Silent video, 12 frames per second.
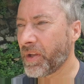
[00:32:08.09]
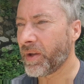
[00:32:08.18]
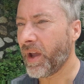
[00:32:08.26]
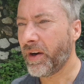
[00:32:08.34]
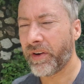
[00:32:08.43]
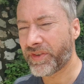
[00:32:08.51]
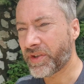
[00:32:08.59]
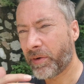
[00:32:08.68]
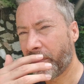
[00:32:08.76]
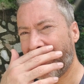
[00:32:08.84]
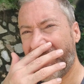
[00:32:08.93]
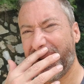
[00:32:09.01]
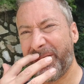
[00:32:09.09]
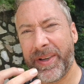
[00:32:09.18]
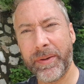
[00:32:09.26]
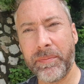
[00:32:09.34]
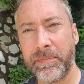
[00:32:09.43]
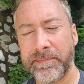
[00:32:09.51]
I don't know if it's all related,
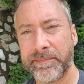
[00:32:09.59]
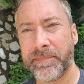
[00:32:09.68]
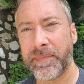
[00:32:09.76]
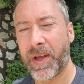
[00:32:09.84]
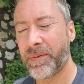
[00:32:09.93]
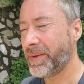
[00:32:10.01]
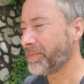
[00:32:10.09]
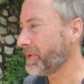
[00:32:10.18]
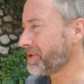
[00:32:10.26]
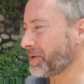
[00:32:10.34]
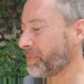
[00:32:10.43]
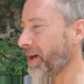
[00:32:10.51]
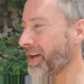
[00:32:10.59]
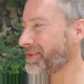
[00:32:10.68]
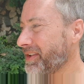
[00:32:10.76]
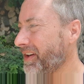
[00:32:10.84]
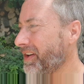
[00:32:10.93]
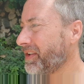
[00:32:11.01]
but I wouldn't be
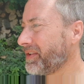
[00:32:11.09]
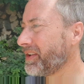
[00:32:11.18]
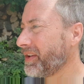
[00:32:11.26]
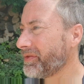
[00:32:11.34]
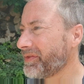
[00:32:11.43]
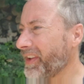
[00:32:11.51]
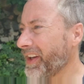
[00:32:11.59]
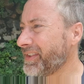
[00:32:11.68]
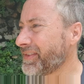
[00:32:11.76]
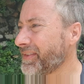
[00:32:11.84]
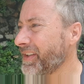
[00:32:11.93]
surprised at all if I